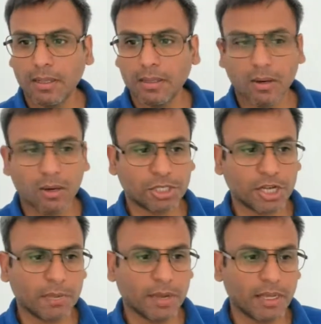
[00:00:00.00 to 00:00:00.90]
Oh,
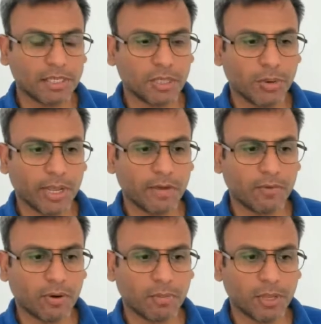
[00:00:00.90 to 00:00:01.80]
Shilpa is tuning in
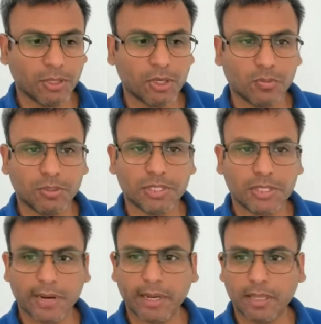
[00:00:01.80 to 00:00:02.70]
from YouTube, which is
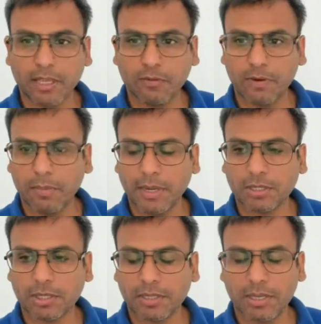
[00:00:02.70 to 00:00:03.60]
great. Thank you very
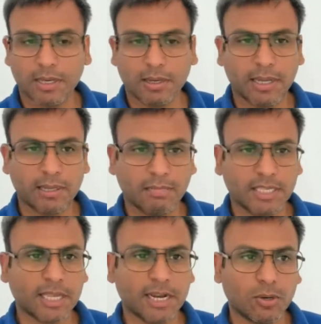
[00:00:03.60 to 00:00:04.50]
much. I
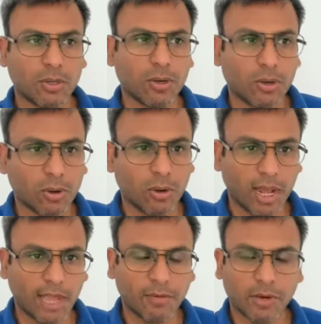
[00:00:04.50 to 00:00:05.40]
decided to go
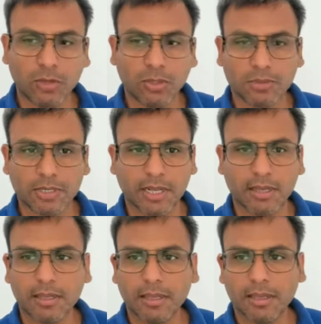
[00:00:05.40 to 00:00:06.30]
live on YouTube today,
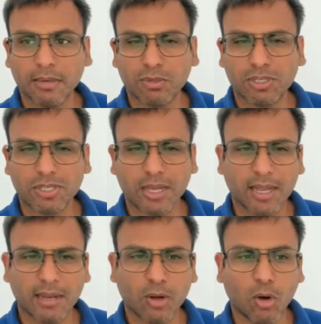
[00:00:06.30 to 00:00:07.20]
which
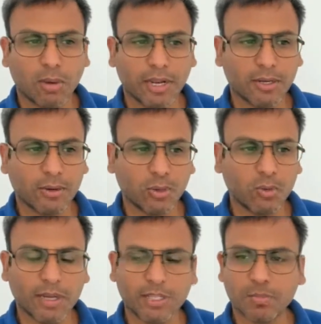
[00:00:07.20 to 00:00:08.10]
I normally don't do
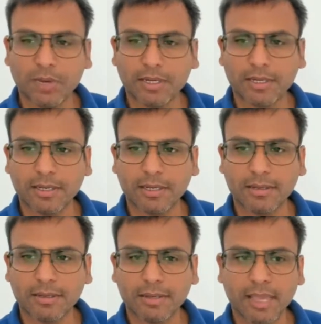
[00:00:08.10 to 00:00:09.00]
much, but
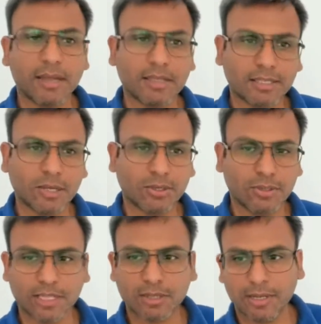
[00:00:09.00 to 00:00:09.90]
yeah, it's good
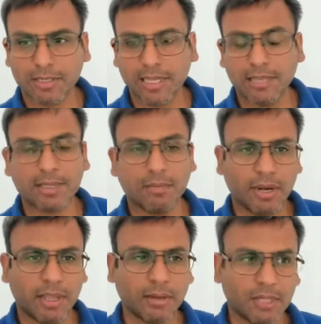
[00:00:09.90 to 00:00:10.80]
to actually see
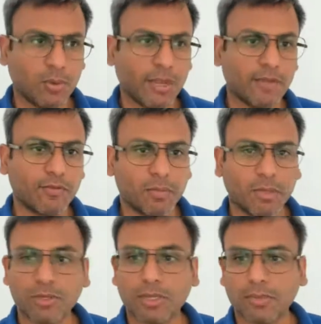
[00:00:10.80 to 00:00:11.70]
somebody tuning in from
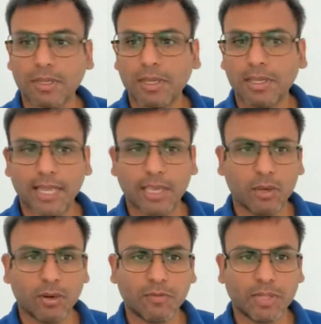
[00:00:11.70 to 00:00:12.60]
YouTube. Thank
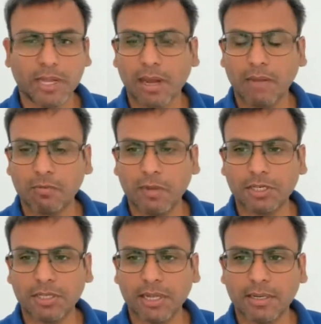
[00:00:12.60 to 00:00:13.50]
you, for that
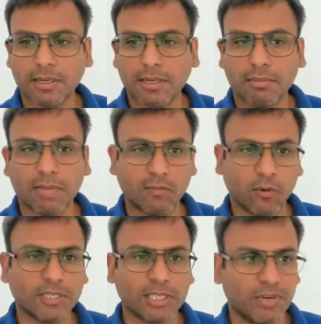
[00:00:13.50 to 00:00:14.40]
confirmation that my
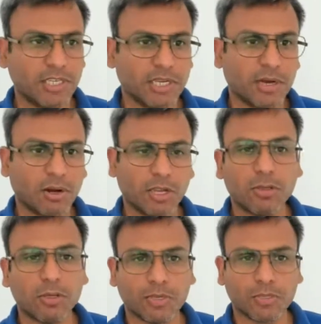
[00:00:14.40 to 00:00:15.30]
voice is reaching out on
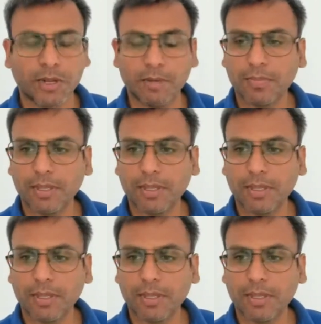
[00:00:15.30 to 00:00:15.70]
YouTube as well.